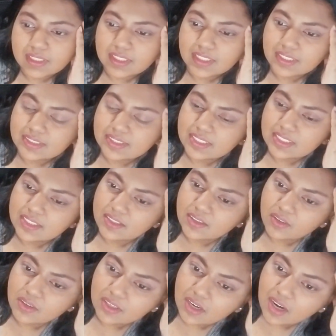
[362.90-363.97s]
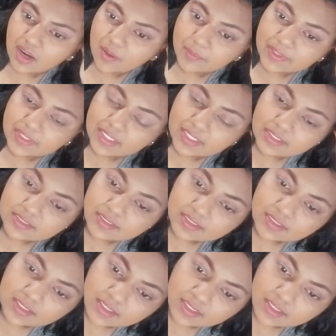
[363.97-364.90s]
I think, or Kamernet,